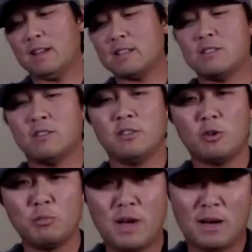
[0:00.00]
That's your
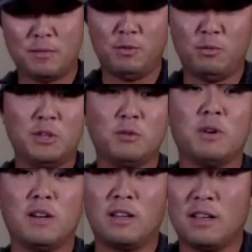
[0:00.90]
little map to where you
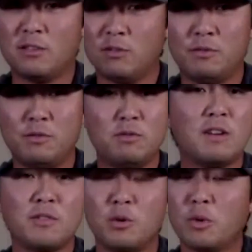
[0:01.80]
want to get to. If you
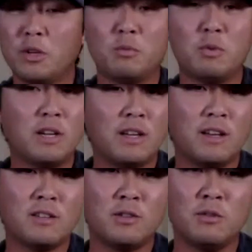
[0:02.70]
never know where you want to
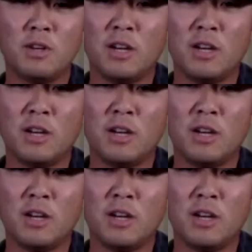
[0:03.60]
get to,